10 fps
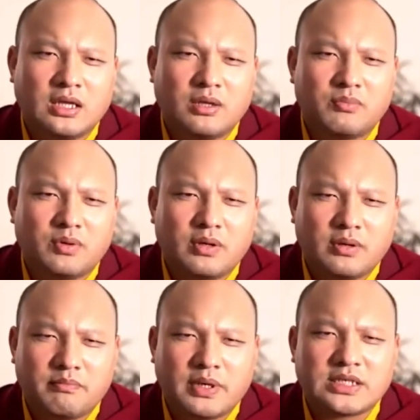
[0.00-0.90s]
everyone has
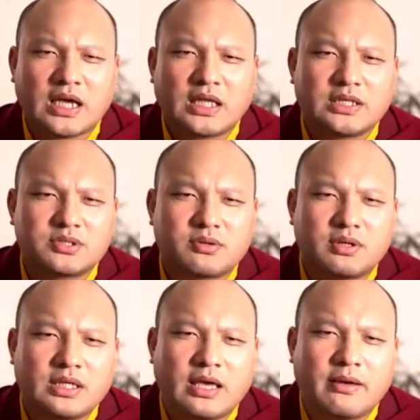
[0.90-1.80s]
said, oh, what point
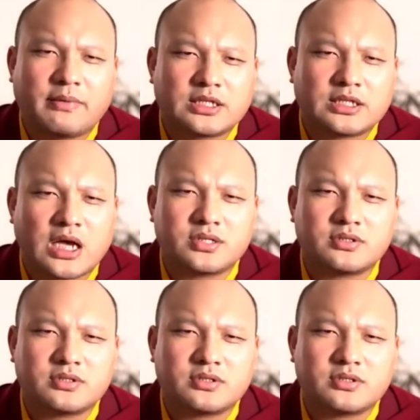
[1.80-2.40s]
is there for